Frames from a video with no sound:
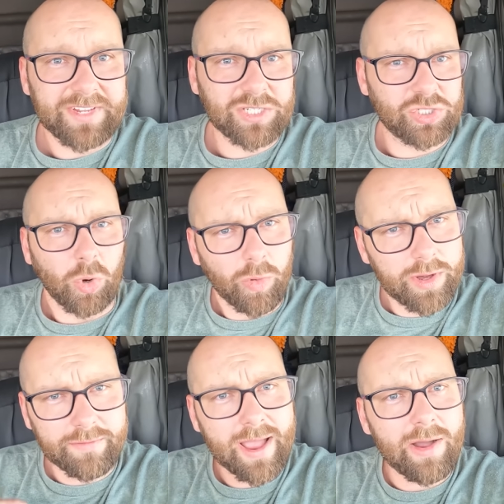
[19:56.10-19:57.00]
a
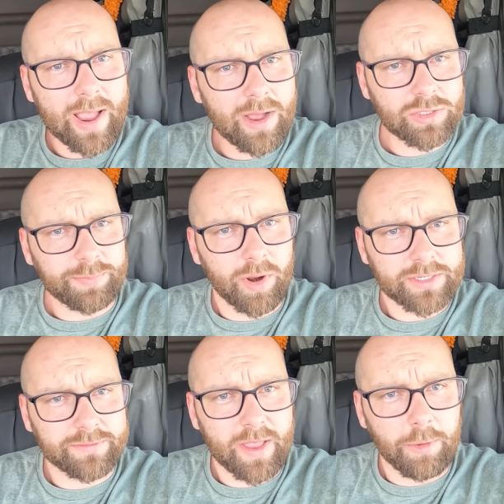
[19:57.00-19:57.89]
story of how Howes
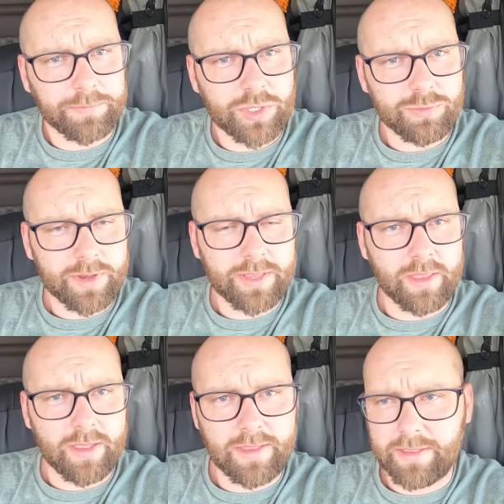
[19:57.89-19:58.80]
products have helped you
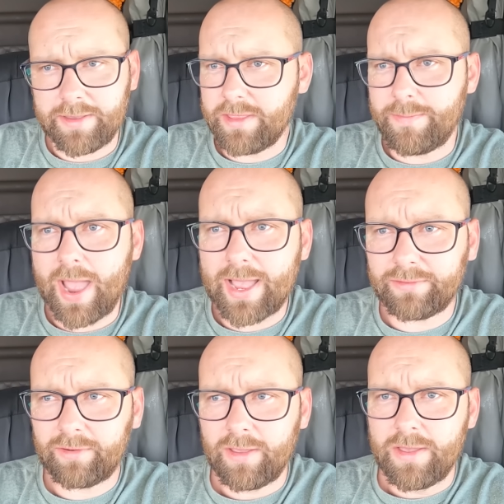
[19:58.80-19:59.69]
in the, in, in the
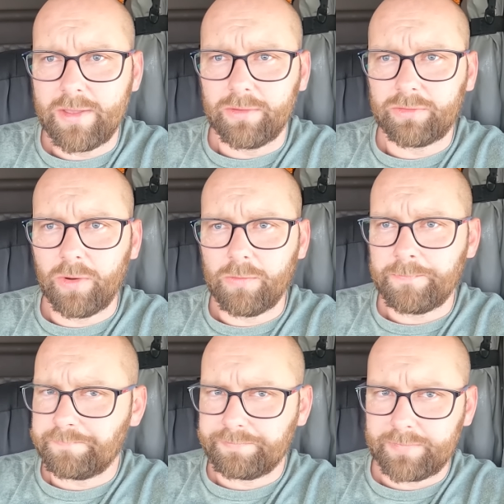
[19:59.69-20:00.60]
past. So
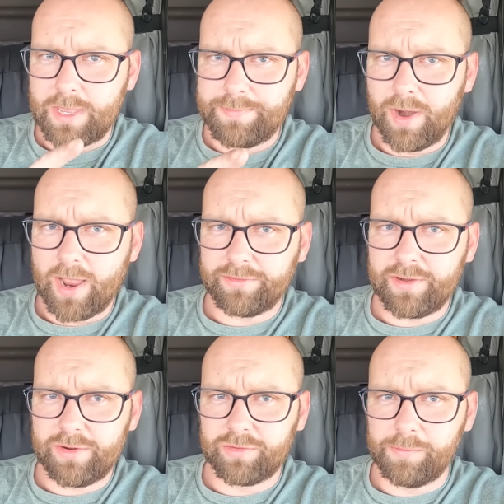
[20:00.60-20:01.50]
keep your eyes
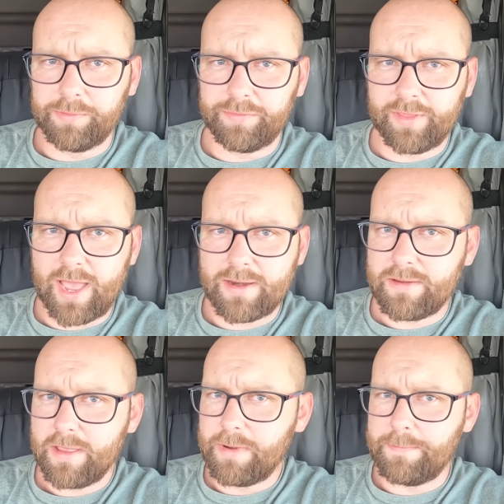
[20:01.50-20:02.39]
and ears open for that.
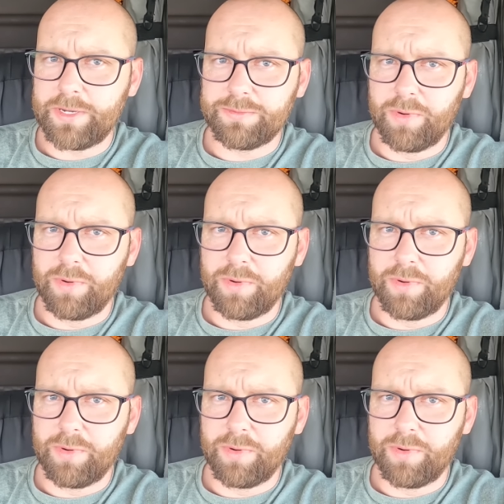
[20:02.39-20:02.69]
It might be